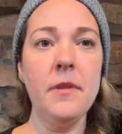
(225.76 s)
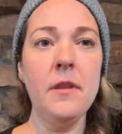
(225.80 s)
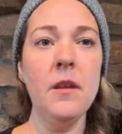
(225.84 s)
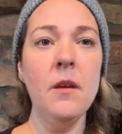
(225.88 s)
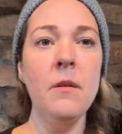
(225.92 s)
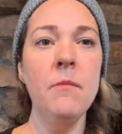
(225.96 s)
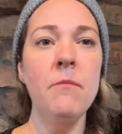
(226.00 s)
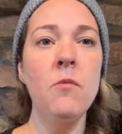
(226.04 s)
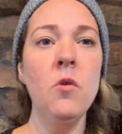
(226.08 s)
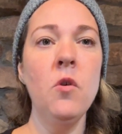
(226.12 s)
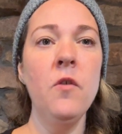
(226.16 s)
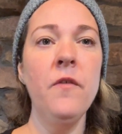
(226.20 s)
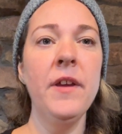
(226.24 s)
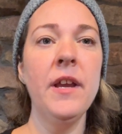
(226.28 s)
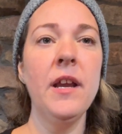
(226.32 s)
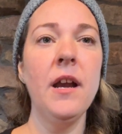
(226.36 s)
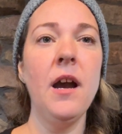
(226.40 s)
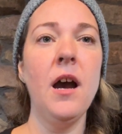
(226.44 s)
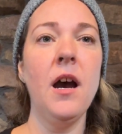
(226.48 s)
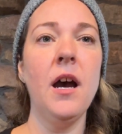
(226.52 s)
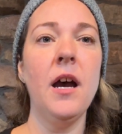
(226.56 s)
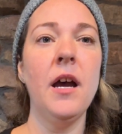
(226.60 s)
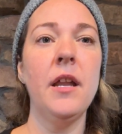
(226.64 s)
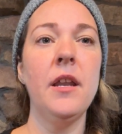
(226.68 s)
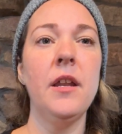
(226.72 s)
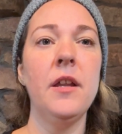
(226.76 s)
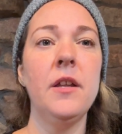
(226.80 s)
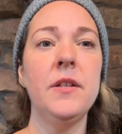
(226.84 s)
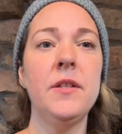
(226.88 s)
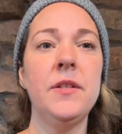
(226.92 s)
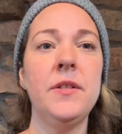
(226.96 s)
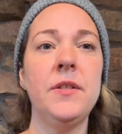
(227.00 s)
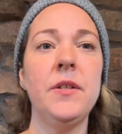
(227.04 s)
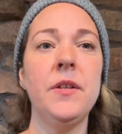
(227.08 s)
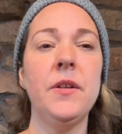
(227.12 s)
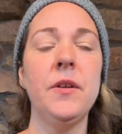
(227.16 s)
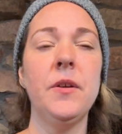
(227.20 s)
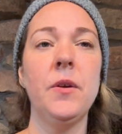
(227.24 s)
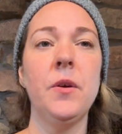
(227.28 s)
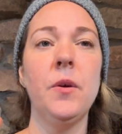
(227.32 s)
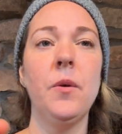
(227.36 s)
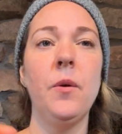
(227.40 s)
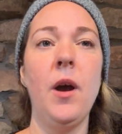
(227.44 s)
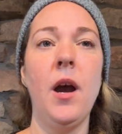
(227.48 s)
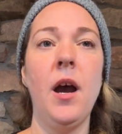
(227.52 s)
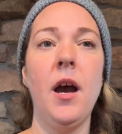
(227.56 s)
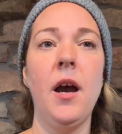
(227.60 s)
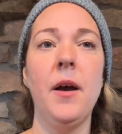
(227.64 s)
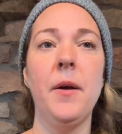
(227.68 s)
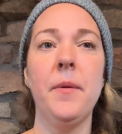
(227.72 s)
Moving on to
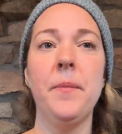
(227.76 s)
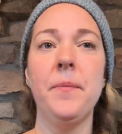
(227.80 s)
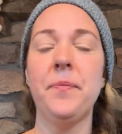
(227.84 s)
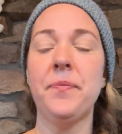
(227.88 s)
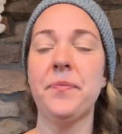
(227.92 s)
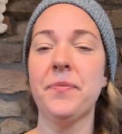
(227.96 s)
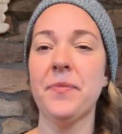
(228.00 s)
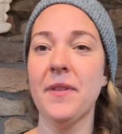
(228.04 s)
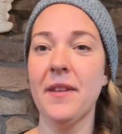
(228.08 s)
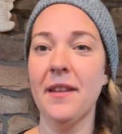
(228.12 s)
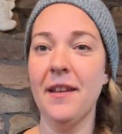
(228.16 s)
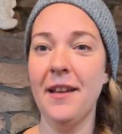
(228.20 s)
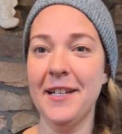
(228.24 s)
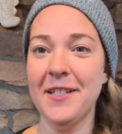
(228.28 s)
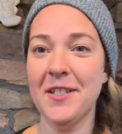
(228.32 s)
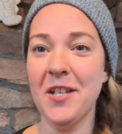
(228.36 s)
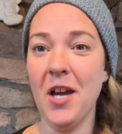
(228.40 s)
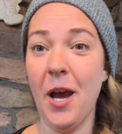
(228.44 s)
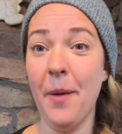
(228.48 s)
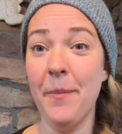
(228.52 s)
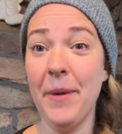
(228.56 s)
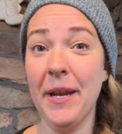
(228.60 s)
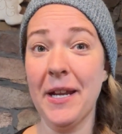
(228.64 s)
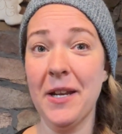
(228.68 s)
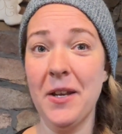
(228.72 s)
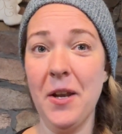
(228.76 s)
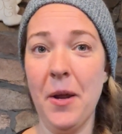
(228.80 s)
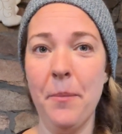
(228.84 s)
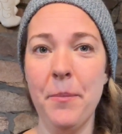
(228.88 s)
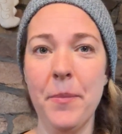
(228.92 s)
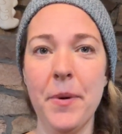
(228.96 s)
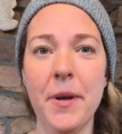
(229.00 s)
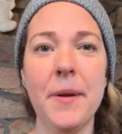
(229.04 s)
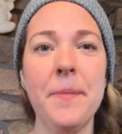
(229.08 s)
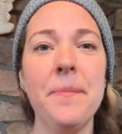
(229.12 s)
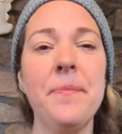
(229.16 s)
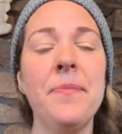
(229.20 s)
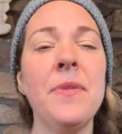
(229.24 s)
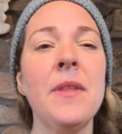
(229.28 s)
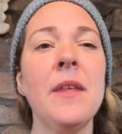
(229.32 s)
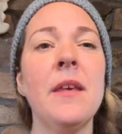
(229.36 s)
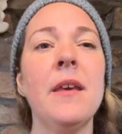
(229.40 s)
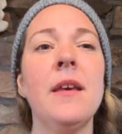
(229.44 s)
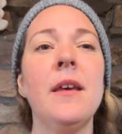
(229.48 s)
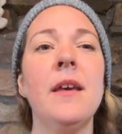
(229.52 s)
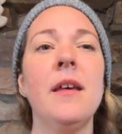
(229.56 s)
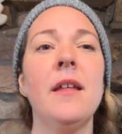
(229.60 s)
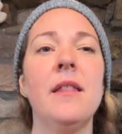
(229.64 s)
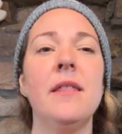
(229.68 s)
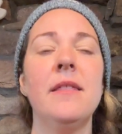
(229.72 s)
atomic number.
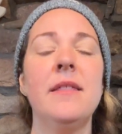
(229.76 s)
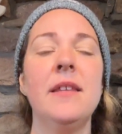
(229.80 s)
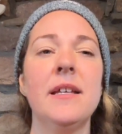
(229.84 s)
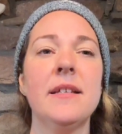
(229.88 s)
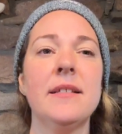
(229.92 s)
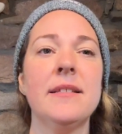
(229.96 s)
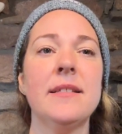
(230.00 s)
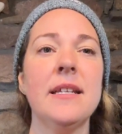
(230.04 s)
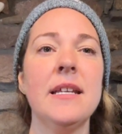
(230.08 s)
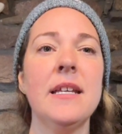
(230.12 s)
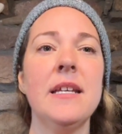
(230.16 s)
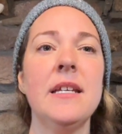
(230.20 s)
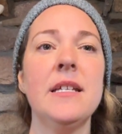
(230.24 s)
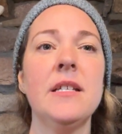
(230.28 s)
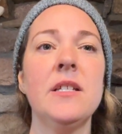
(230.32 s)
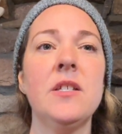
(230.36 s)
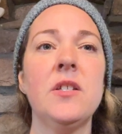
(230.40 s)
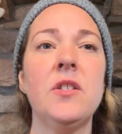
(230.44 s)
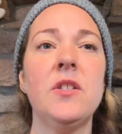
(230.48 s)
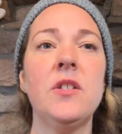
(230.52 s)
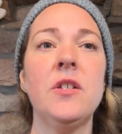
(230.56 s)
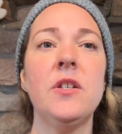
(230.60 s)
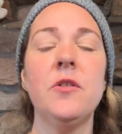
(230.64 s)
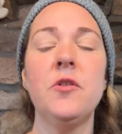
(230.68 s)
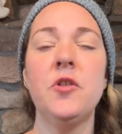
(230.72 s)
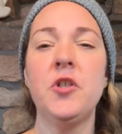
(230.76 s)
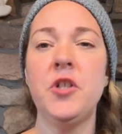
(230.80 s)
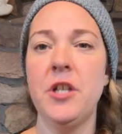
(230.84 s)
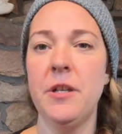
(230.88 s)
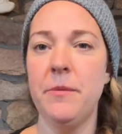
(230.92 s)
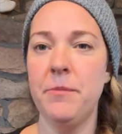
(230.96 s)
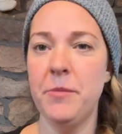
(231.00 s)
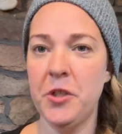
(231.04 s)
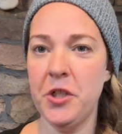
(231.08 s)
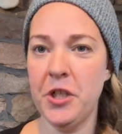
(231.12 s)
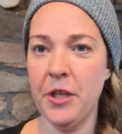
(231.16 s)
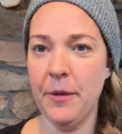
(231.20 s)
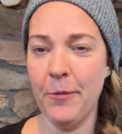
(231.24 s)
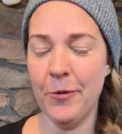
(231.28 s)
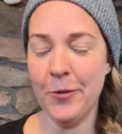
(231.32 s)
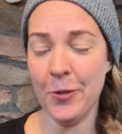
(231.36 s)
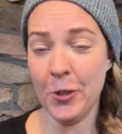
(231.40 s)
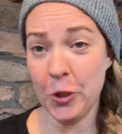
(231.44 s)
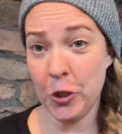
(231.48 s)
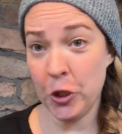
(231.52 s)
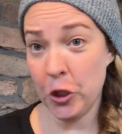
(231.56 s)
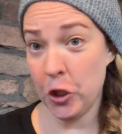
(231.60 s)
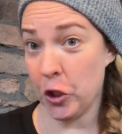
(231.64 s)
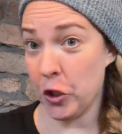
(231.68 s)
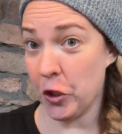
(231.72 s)
This is to Chim Chim
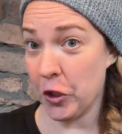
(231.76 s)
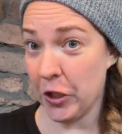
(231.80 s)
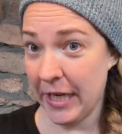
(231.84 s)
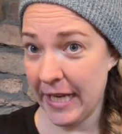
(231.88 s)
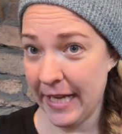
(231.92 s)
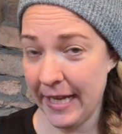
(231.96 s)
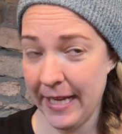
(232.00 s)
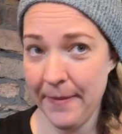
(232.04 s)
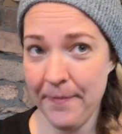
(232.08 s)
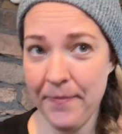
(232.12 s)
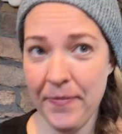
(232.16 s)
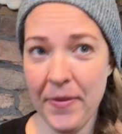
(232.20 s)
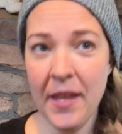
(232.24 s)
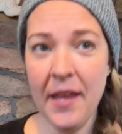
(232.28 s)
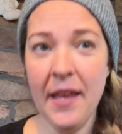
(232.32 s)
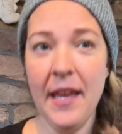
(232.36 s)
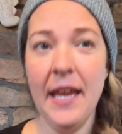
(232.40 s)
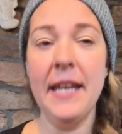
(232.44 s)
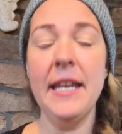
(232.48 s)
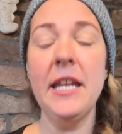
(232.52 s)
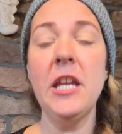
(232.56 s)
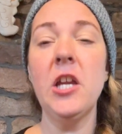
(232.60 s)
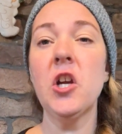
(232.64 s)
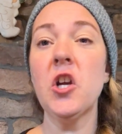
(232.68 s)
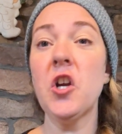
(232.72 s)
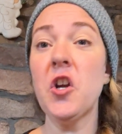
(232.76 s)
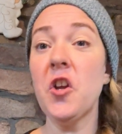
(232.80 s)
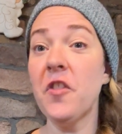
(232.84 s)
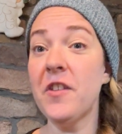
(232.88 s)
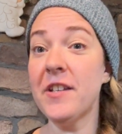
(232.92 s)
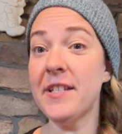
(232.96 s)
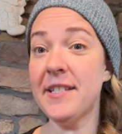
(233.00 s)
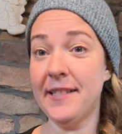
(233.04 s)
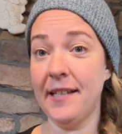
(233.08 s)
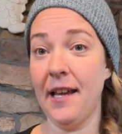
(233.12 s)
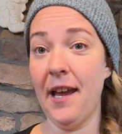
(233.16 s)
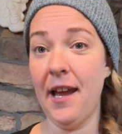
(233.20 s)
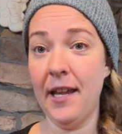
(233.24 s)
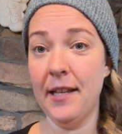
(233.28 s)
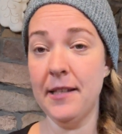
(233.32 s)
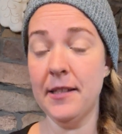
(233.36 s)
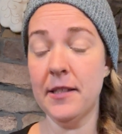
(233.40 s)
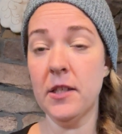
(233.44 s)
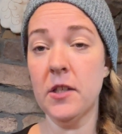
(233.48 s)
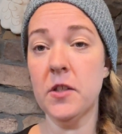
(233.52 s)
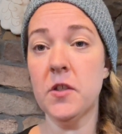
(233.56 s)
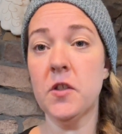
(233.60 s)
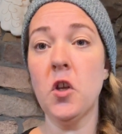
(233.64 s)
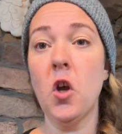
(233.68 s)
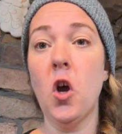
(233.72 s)
Cheree. And here are the
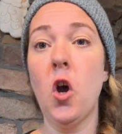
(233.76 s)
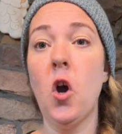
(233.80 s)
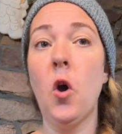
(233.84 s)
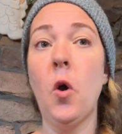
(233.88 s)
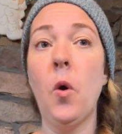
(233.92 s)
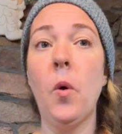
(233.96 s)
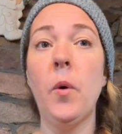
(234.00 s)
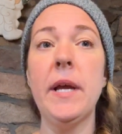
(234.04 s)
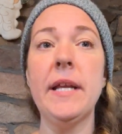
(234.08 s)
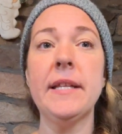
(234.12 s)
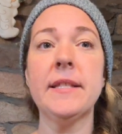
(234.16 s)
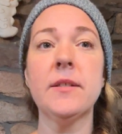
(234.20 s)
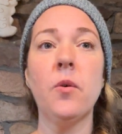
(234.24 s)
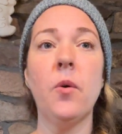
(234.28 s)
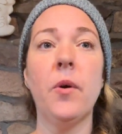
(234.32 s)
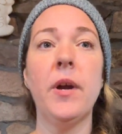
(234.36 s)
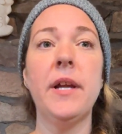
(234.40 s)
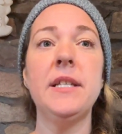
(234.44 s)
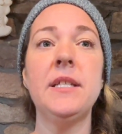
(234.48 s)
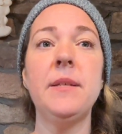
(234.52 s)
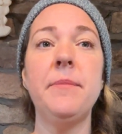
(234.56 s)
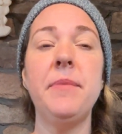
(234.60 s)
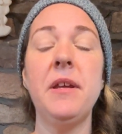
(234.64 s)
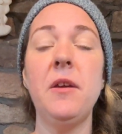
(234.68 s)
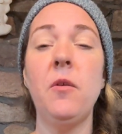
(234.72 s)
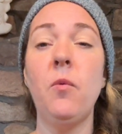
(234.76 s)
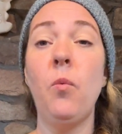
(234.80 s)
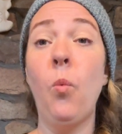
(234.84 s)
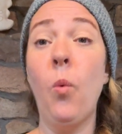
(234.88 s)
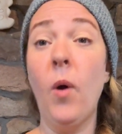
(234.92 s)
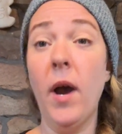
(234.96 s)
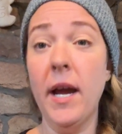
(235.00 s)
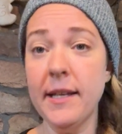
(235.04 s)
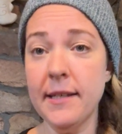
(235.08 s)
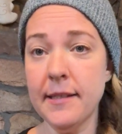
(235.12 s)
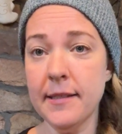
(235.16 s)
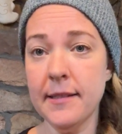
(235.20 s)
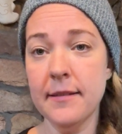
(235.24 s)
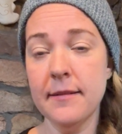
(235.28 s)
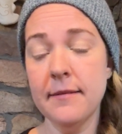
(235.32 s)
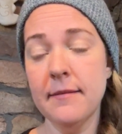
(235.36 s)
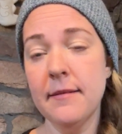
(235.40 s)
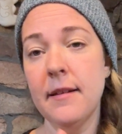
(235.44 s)
signs. So it's going to be what.